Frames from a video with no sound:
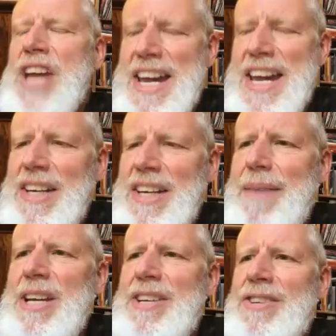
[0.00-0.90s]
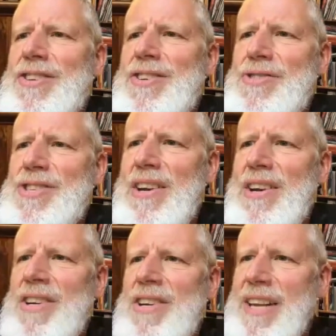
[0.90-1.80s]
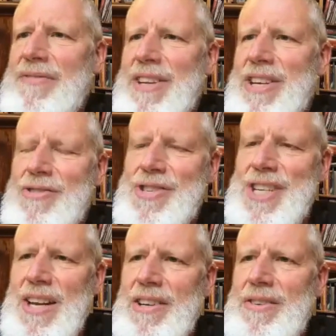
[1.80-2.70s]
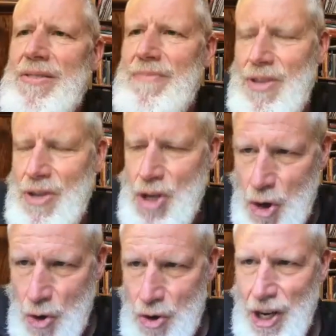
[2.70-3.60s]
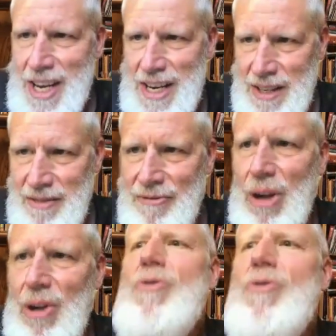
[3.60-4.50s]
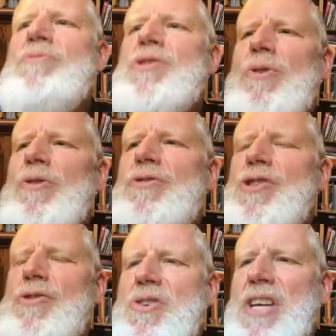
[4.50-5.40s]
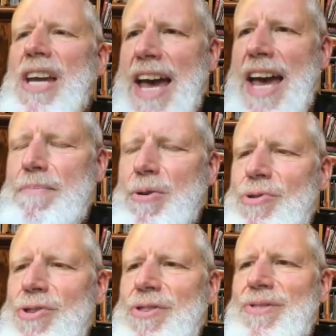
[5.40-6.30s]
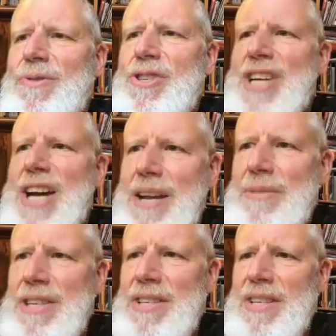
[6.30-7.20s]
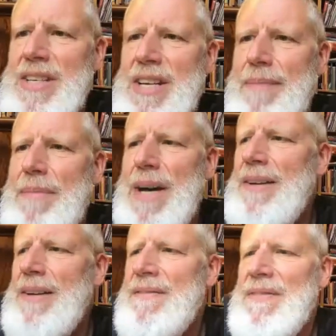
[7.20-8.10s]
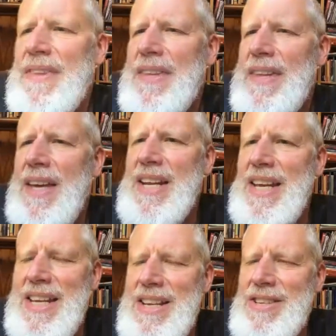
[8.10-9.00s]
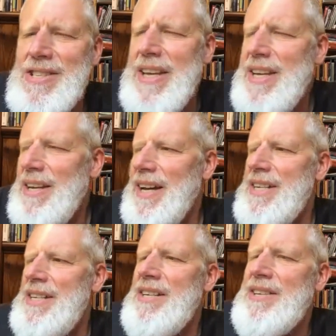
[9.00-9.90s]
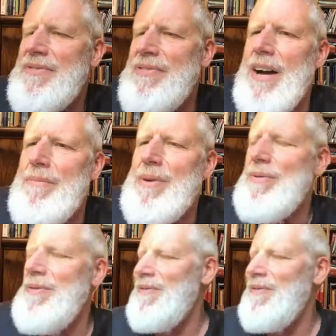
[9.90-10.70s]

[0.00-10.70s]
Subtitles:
Data coming into New Zealand and leaving New Zealand, usually in volumes, moves through cables, which are limited in number and easily identifiable.